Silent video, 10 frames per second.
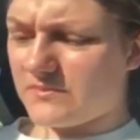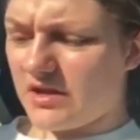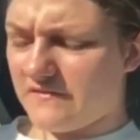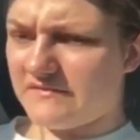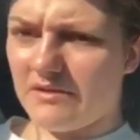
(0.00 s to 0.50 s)

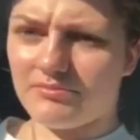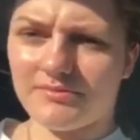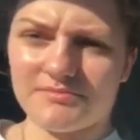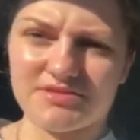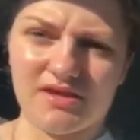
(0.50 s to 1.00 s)
I've now
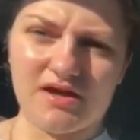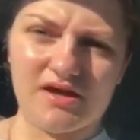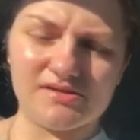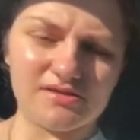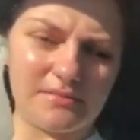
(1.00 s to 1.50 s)
brought them to the
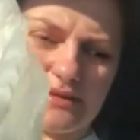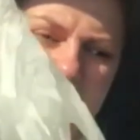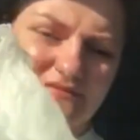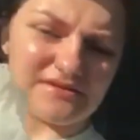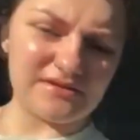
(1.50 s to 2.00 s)
car, so I'm gonna
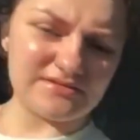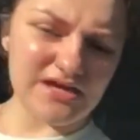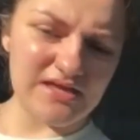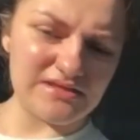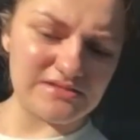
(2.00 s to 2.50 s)
have to
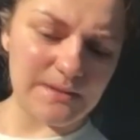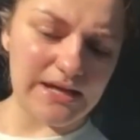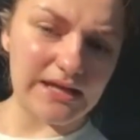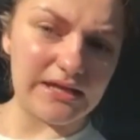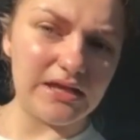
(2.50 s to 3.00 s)
take these
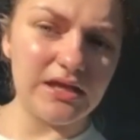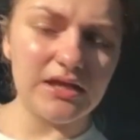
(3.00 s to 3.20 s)
back in